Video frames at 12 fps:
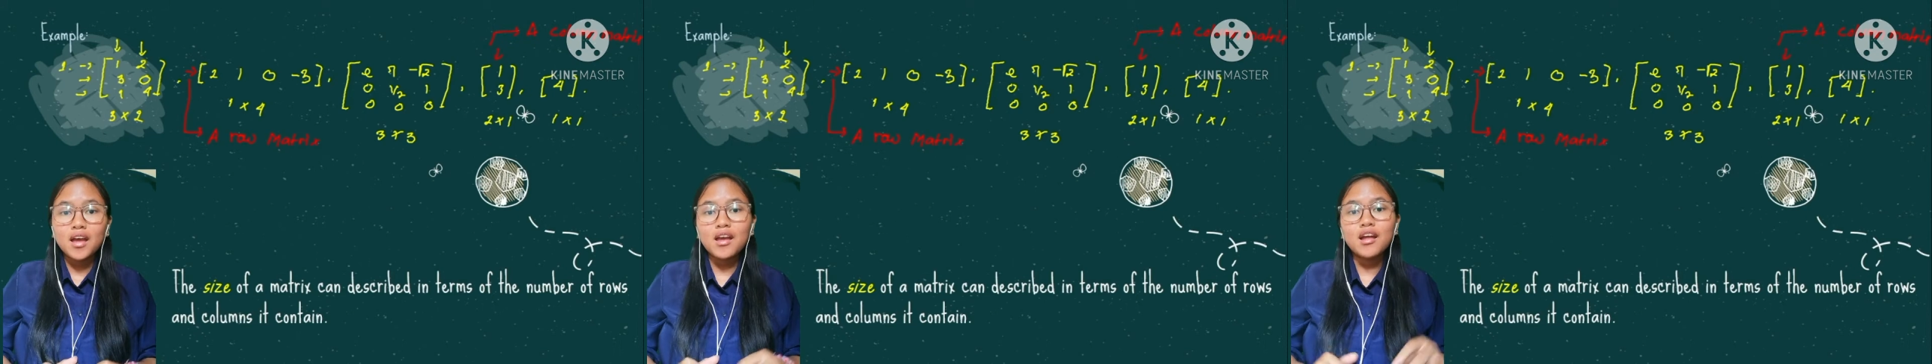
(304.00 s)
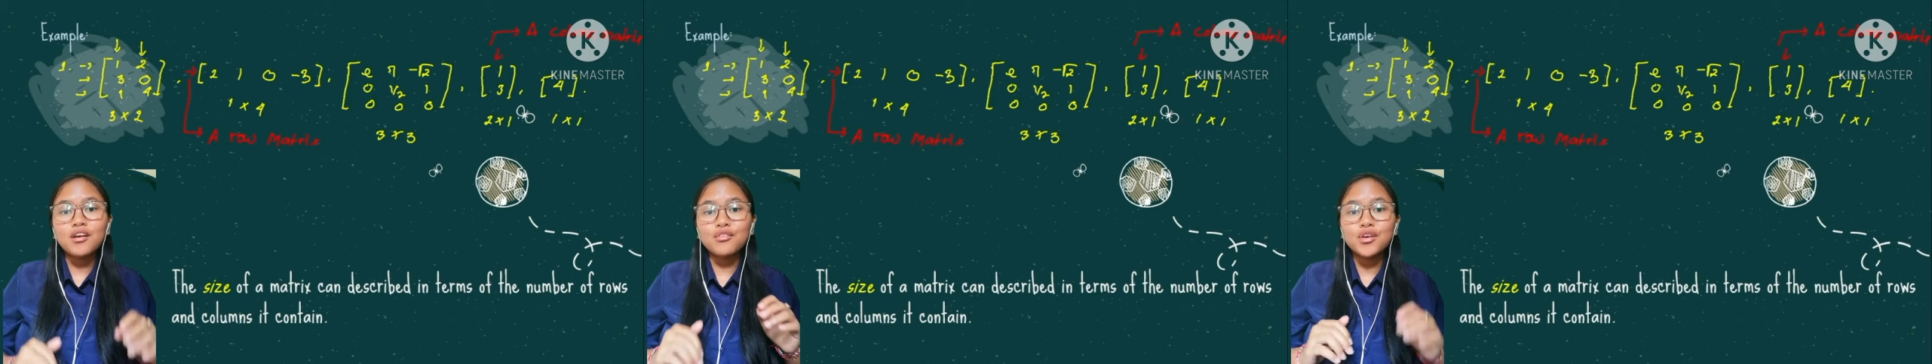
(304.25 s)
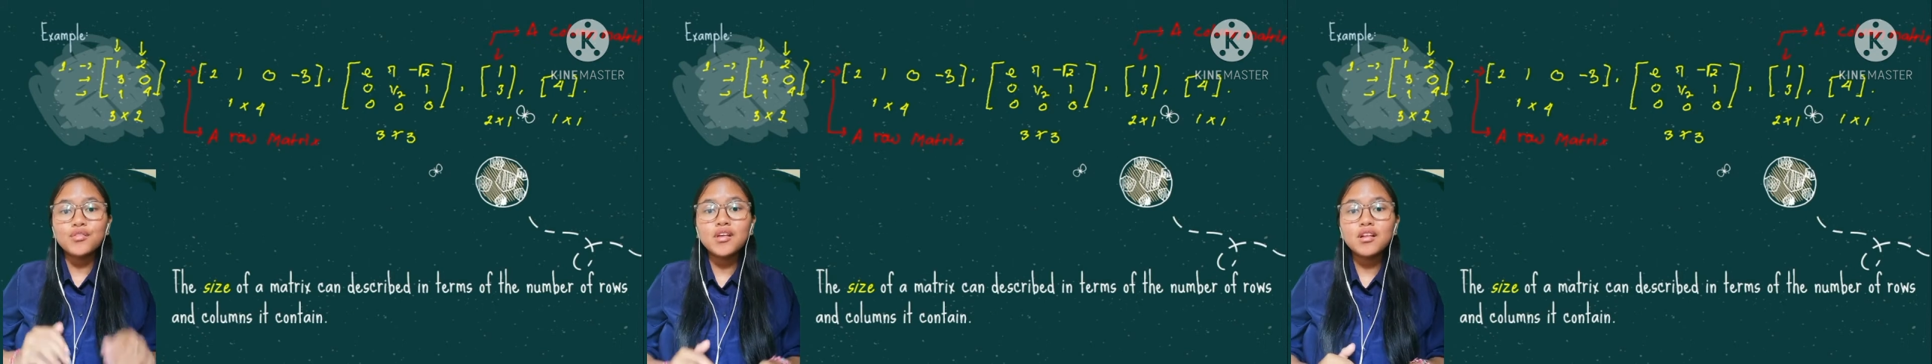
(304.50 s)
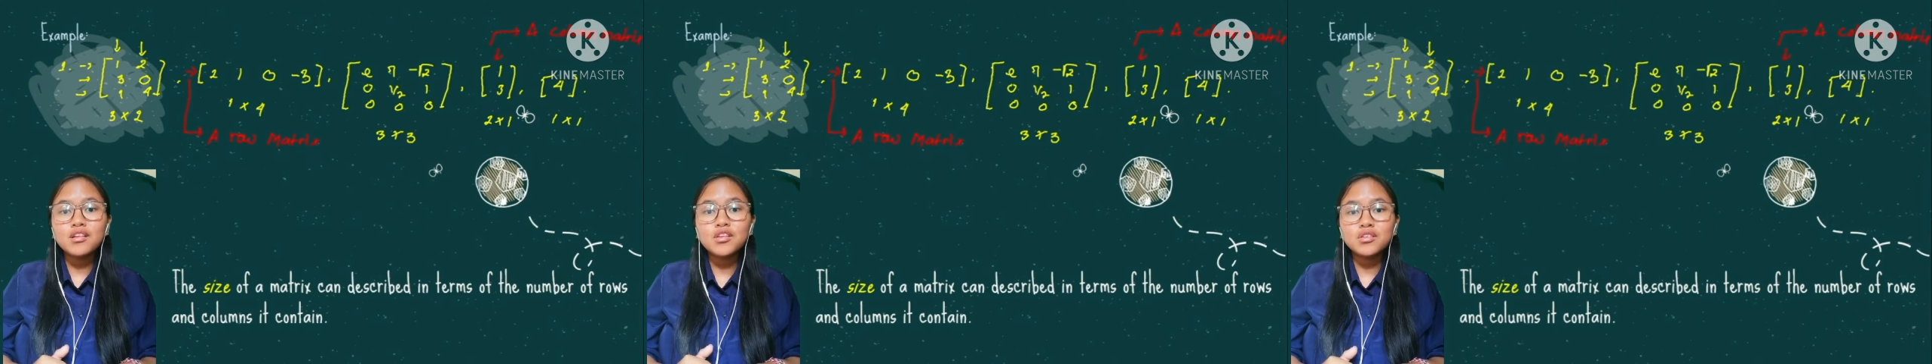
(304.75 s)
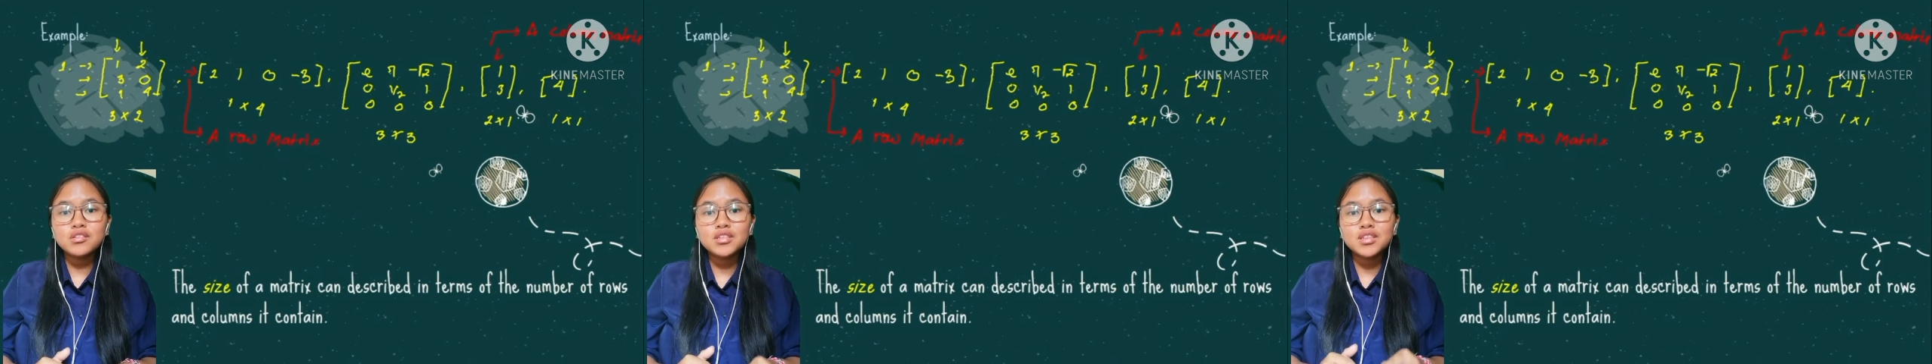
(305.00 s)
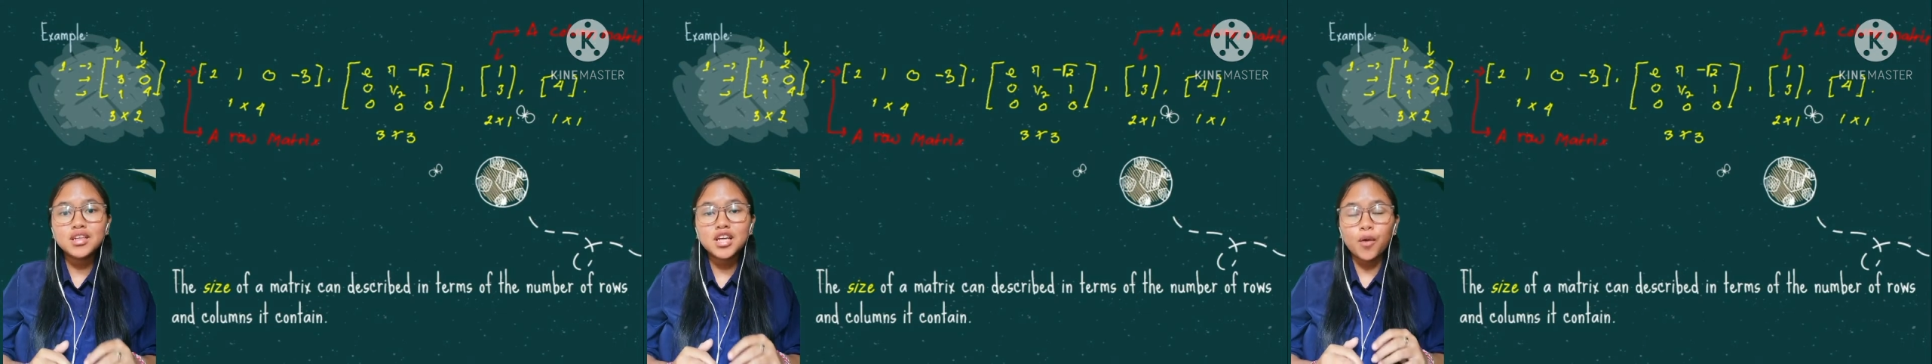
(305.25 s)
We will use
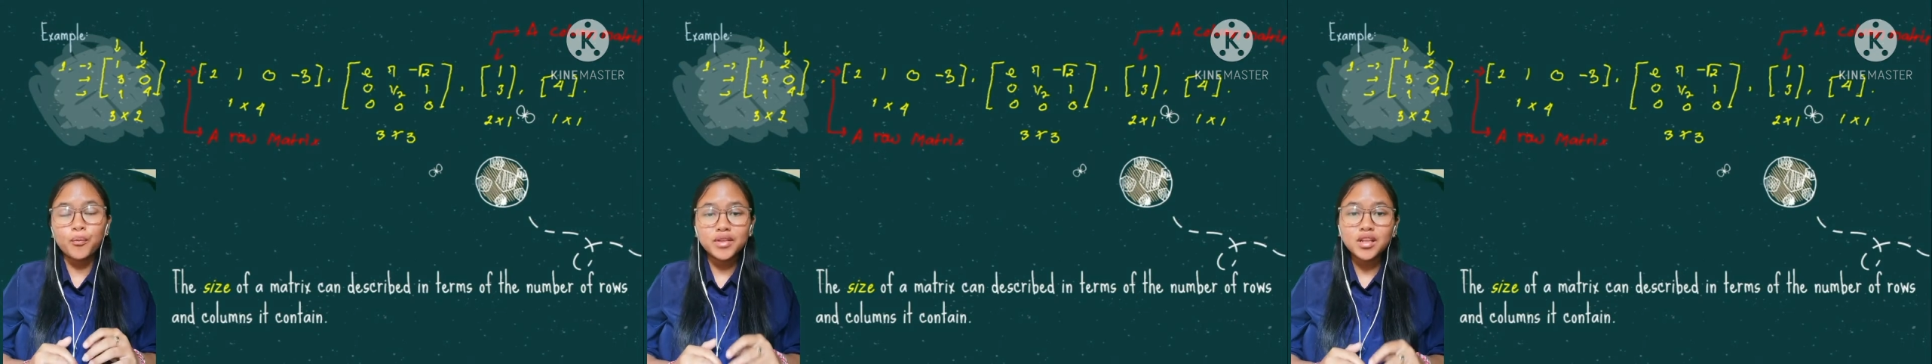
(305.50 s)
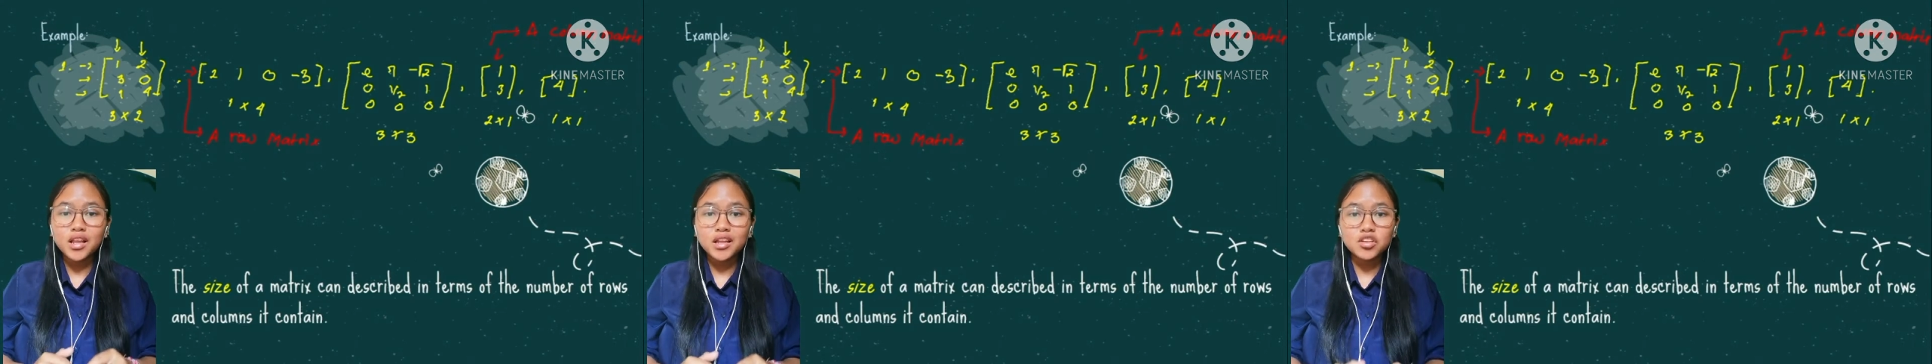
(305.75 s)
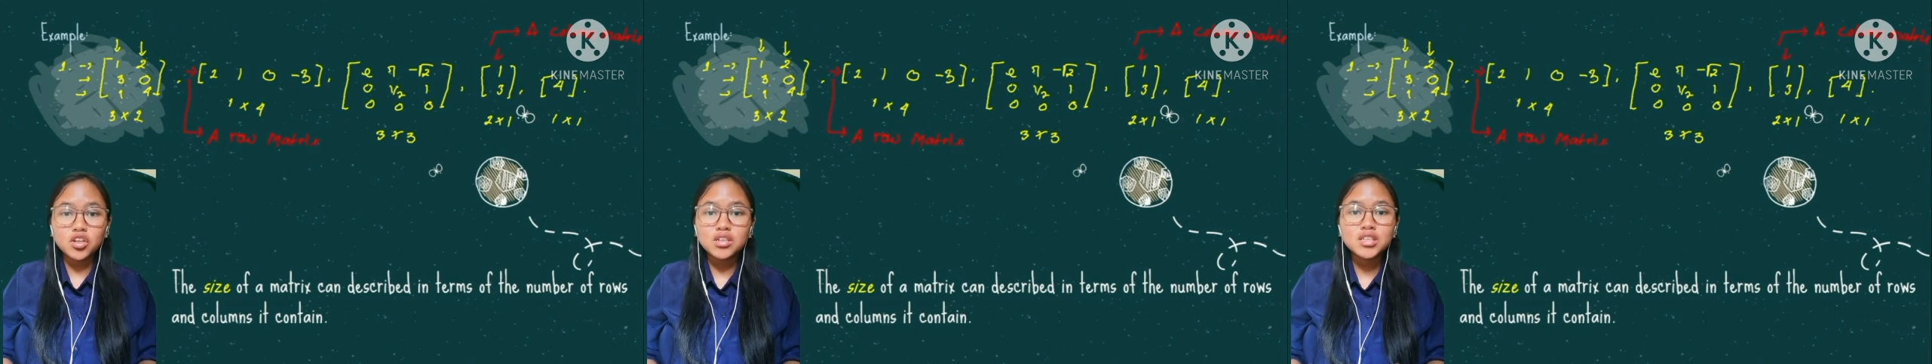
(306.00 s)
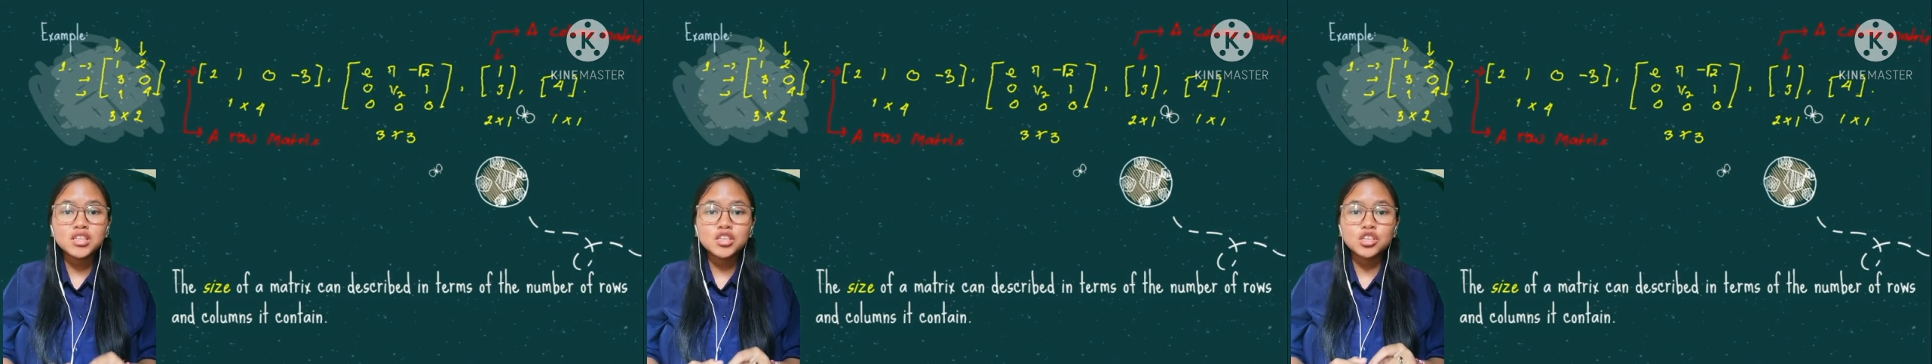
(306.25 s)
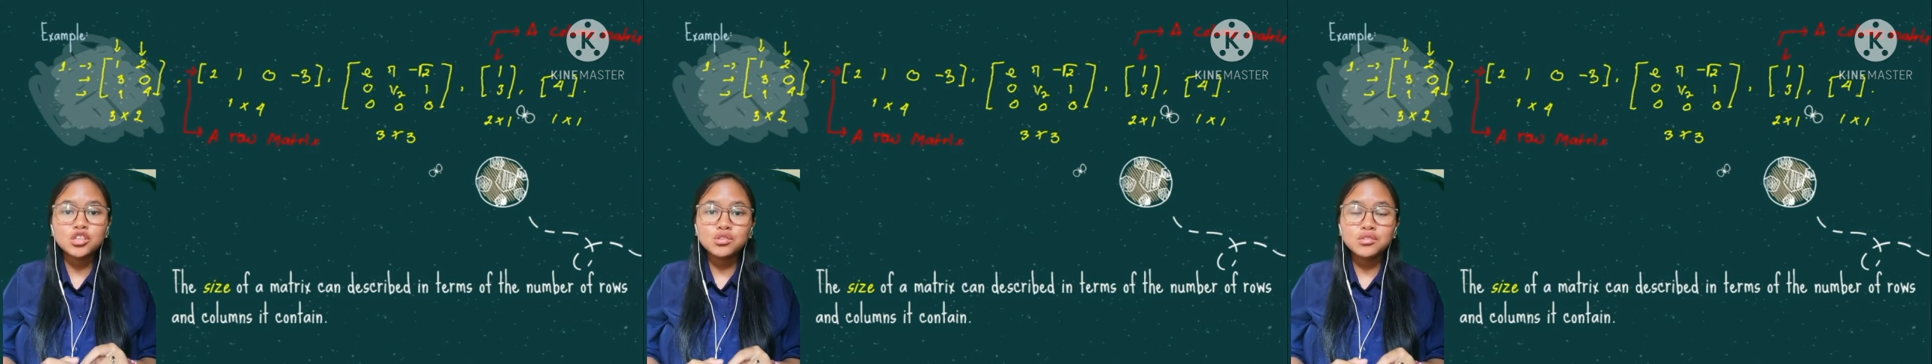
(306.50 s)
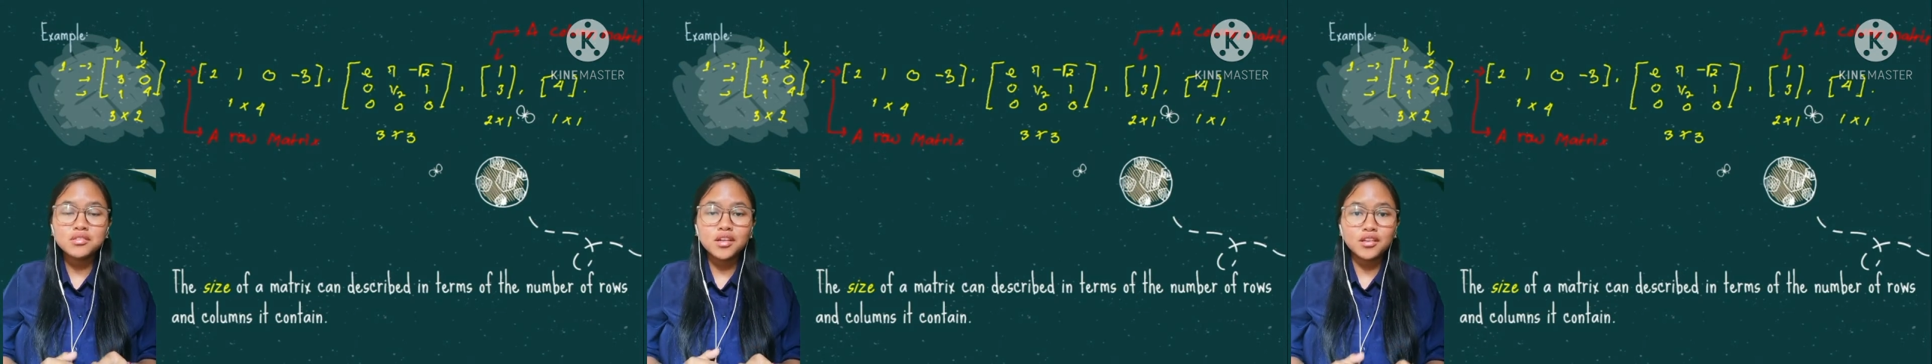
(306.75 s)
capital letters
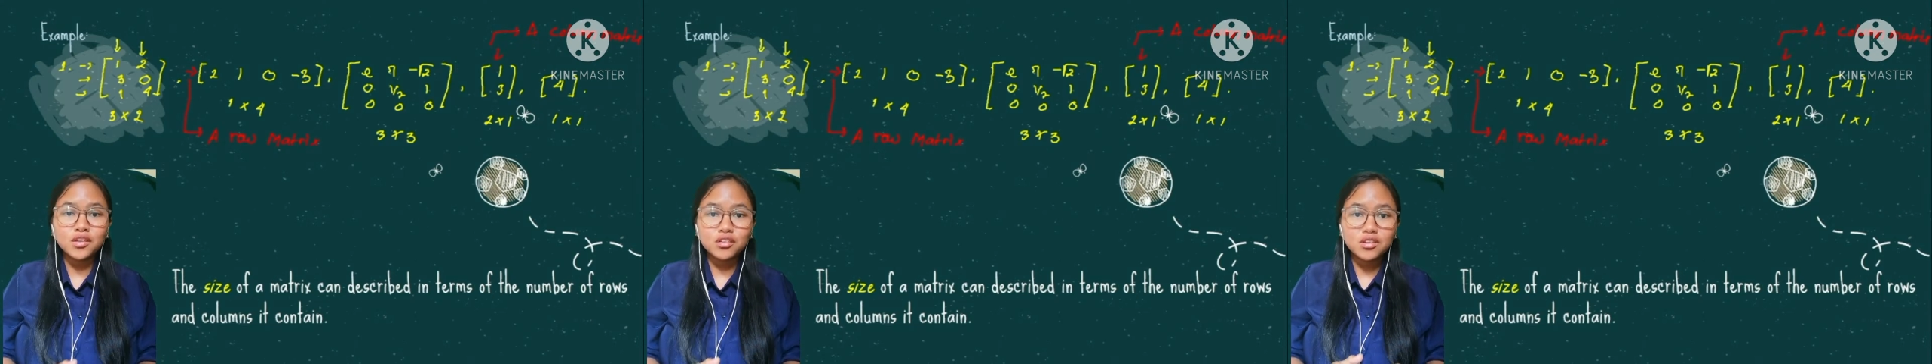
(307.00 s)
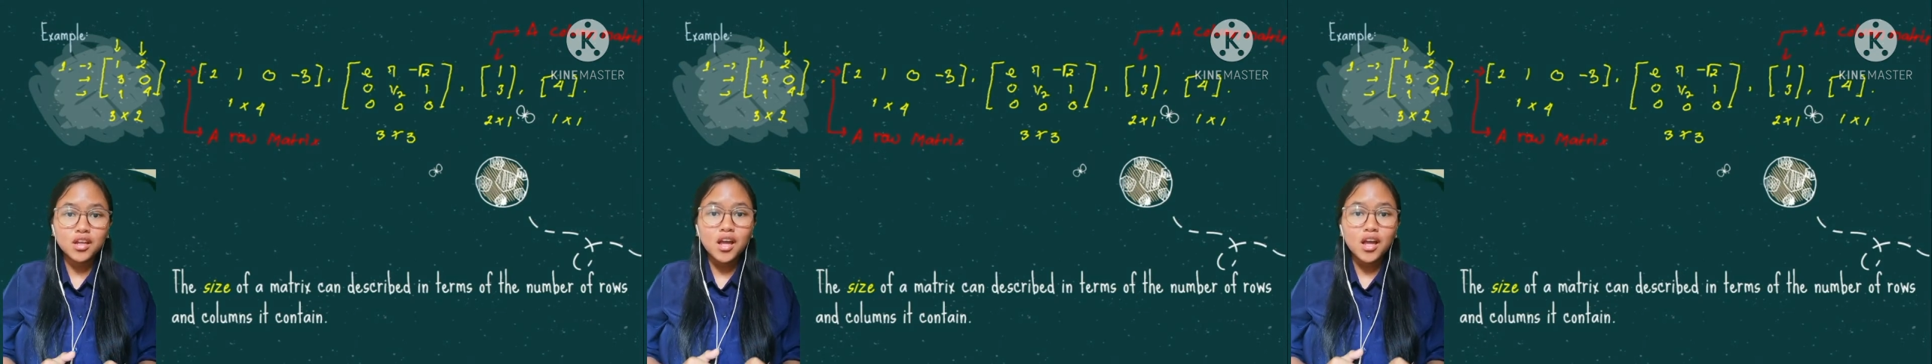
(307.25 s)
to denote